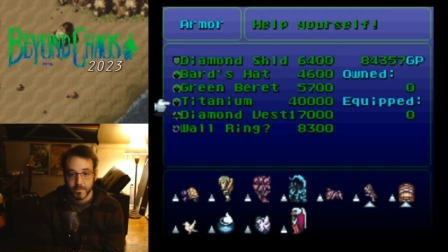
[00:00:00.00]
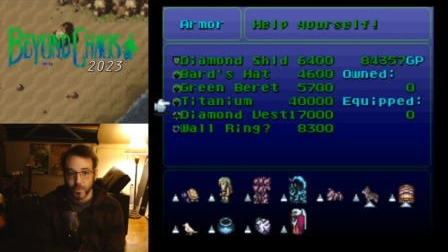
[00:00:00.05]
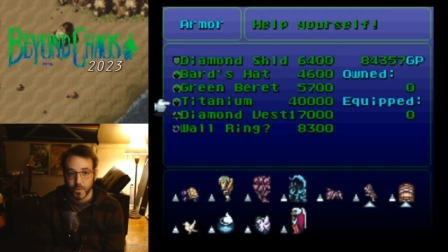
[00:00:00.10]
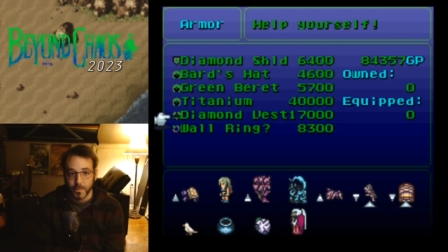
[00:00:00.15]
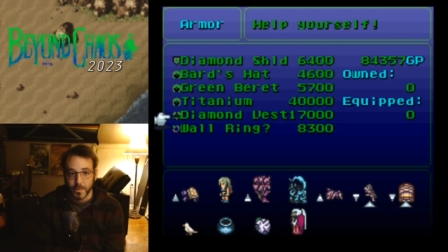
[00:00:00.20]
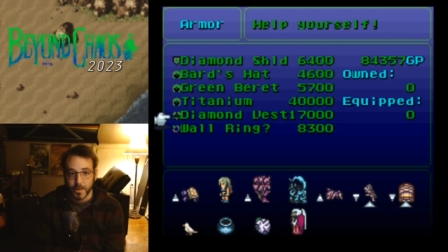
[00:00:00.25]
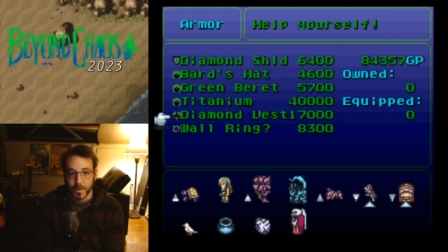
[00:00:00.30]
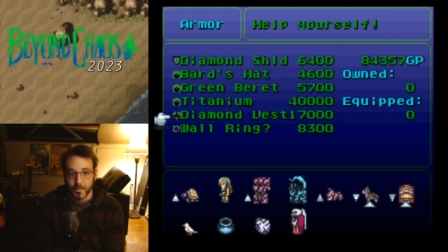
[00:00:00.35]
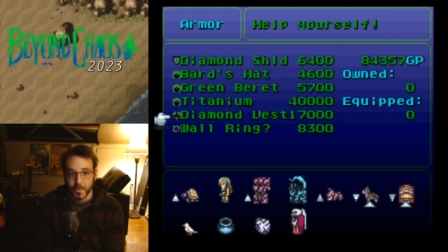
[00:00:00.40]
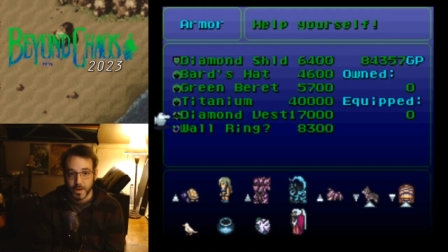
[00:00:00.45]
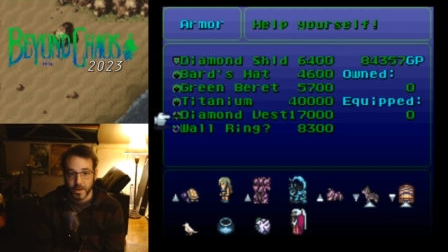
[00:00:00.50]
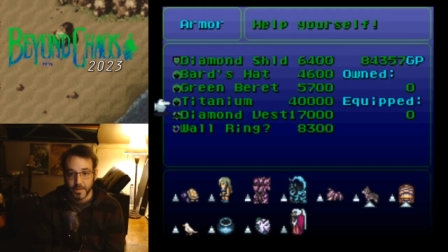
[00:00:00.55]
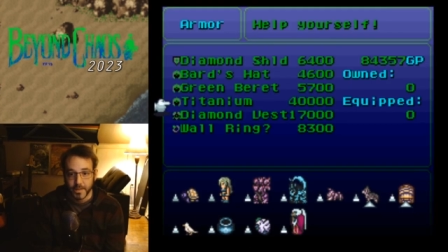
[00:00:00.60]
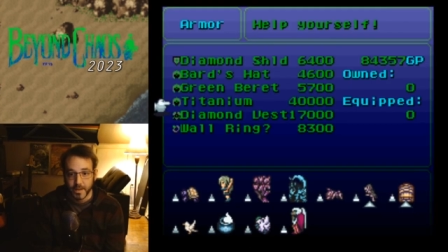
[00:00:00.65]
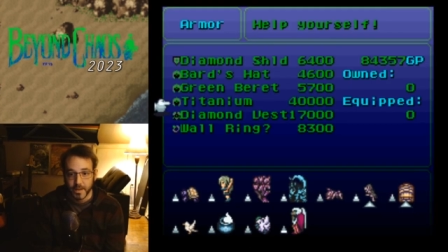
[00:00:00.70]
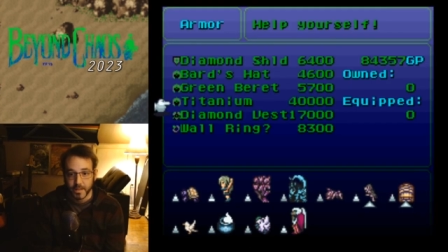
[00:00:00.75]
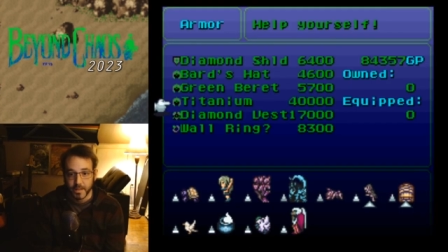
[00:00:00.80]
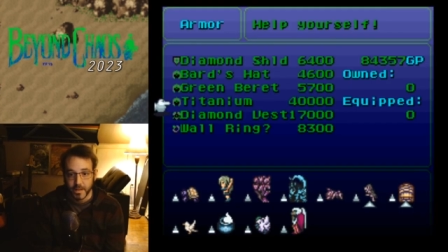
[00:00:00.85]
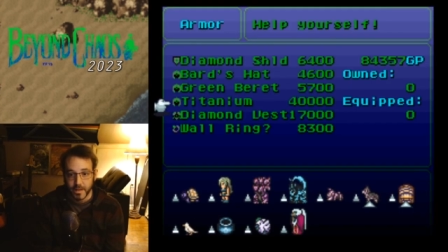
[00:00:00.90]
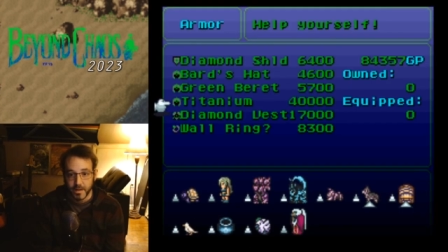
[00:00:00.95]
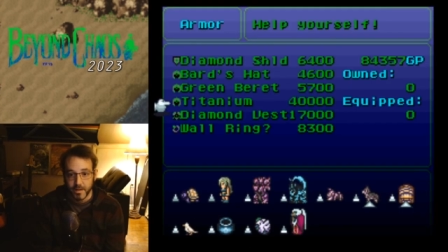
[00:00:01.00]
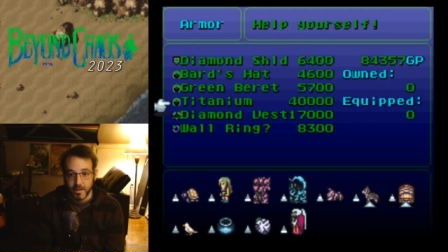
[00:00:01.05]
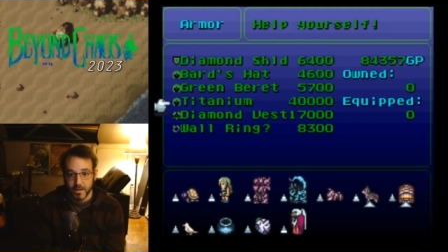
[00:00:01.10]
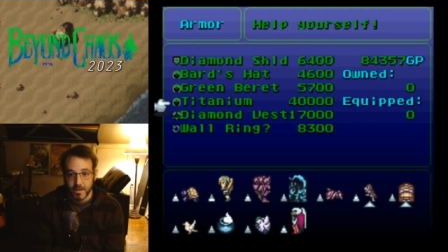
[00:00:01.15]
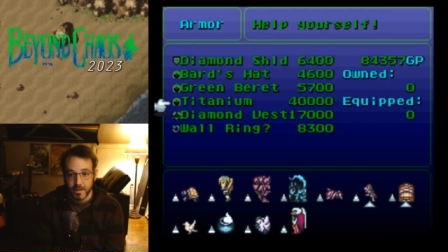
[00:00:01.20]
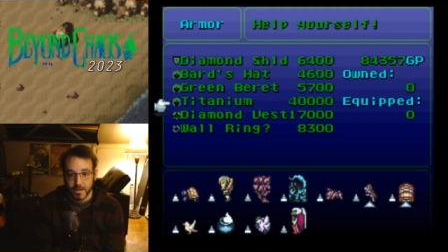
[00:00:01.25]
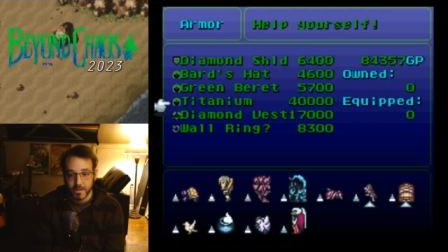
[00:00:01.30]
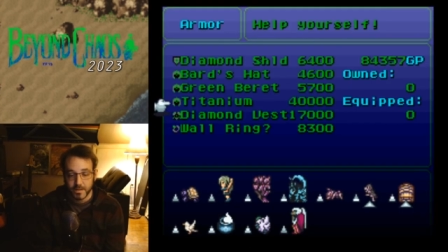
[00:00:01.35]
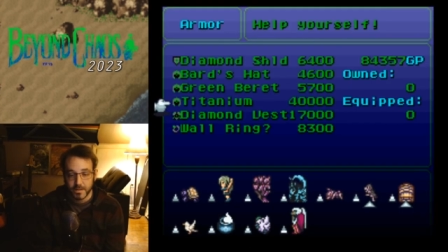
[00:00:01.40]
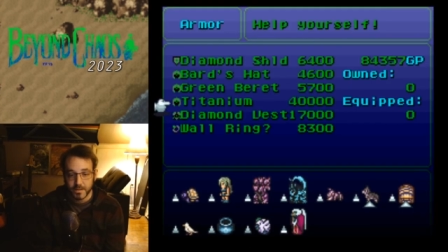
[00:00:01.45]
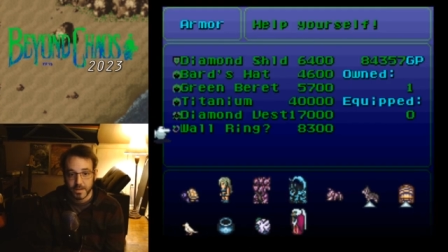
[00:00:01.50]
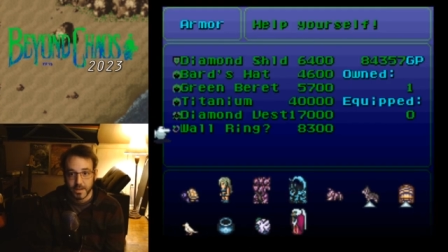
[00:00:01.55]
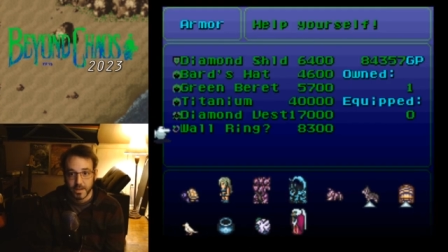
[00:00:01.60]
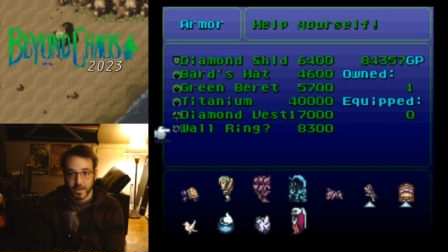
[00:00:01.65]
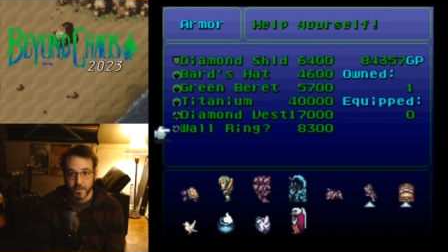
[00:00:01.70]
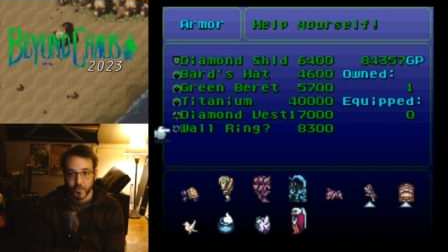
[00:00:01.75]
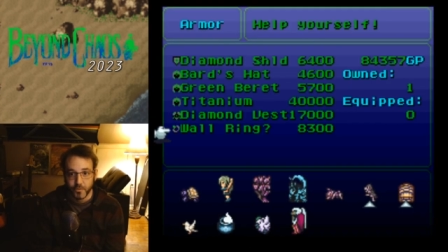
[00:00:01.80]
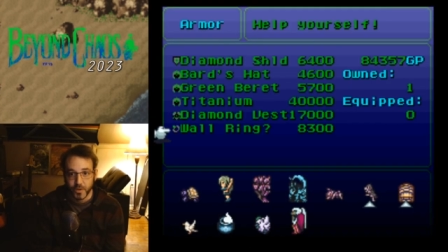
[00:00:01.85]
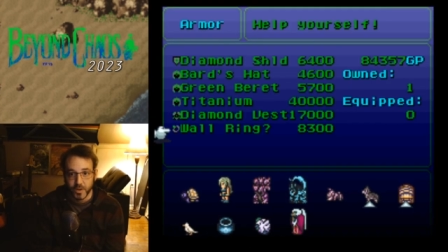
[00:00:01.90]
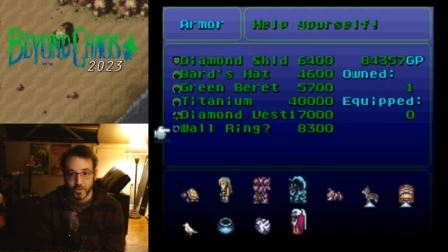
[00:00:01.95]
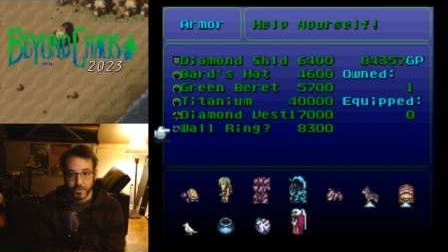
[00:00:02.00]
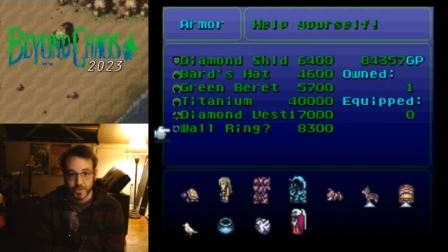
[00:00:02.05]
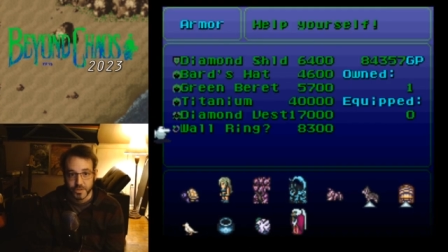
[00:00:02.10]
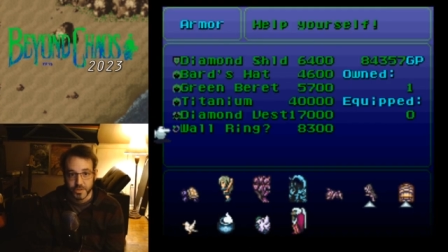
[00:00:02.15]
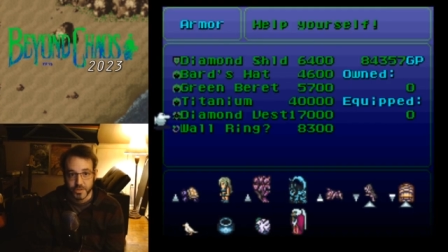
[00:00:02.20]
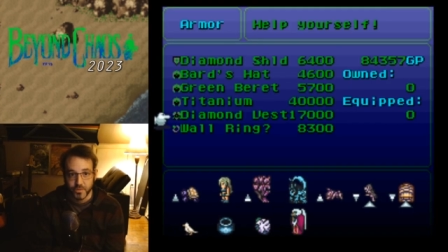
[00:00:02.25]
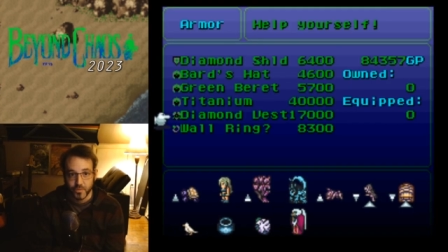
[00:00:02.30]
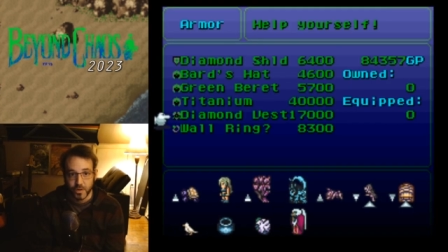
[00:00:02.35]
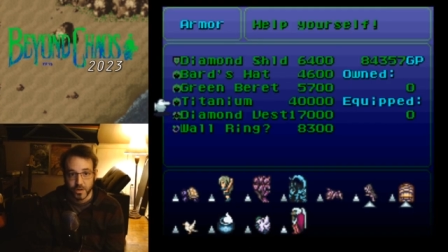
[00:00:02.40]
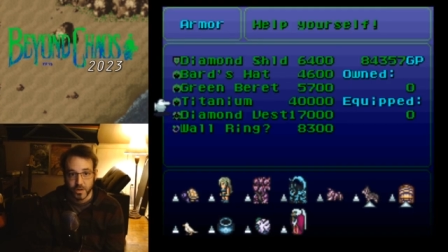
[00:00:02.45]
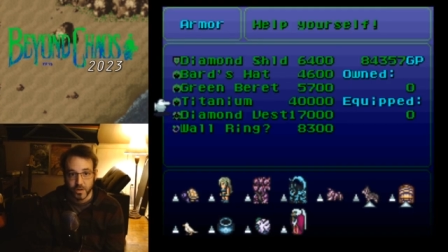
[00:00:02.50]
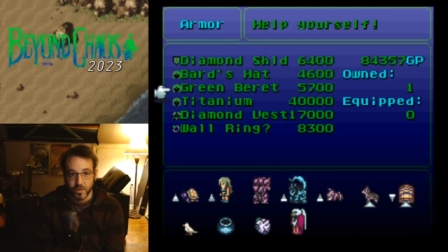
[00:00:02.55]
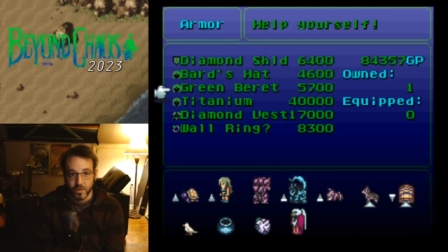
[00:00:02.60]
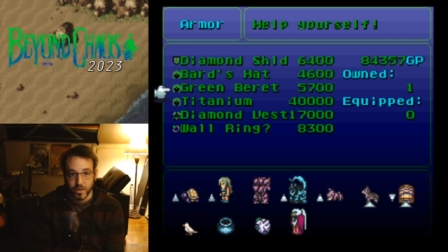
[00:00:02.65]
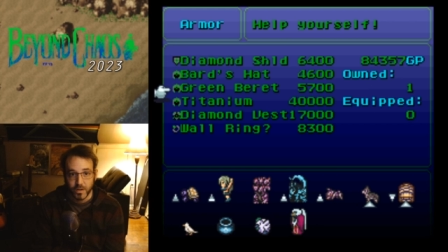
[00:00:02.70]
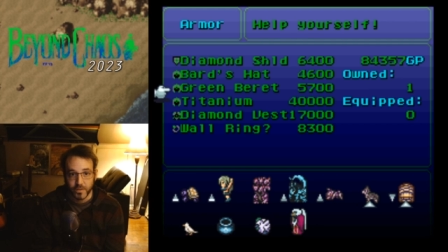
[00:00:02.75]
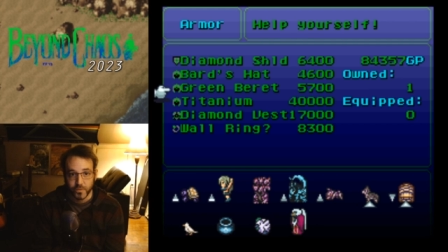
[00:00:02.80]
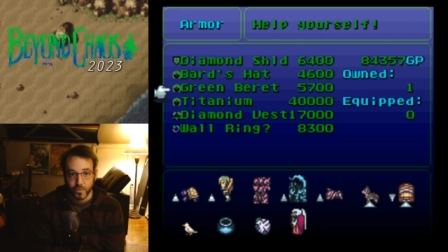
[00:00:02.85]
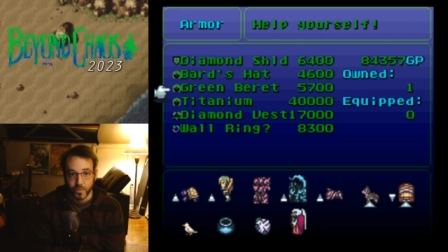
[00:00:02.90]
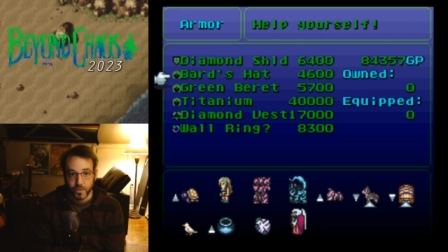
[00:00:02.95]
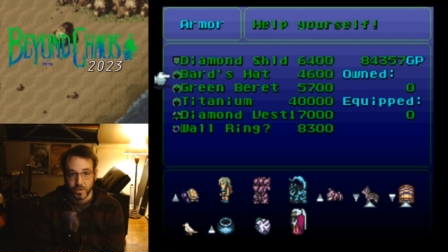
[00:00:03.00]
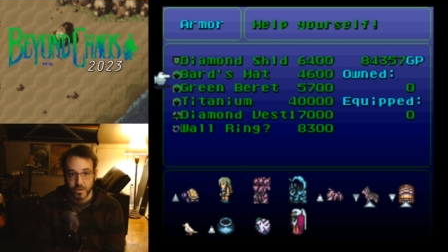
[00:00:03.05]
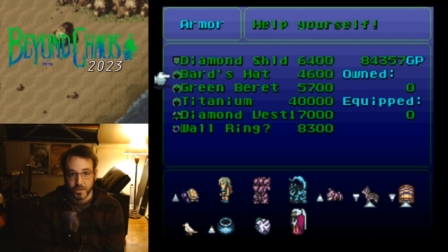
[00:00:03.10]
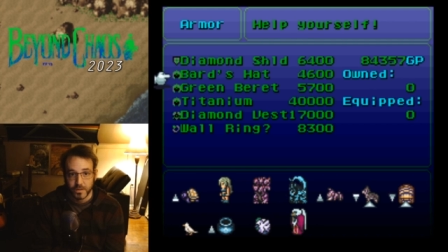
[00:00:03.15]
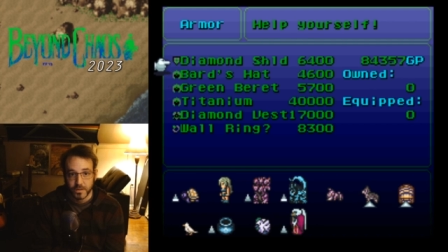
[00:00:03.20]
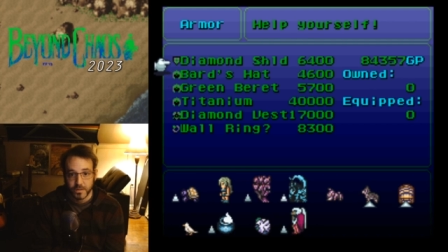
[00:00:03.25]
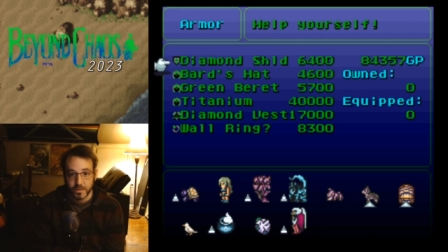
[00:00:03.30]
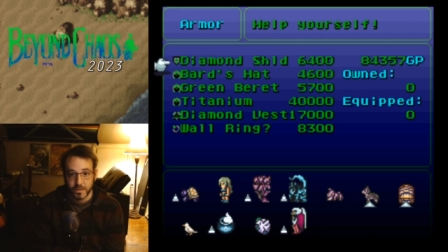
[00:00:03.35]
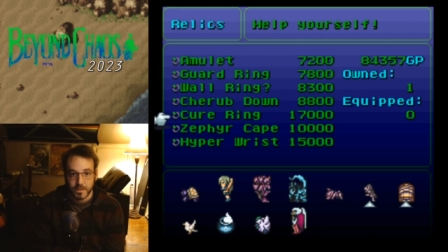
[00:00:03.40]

We might buy that later, if we don't just run across one.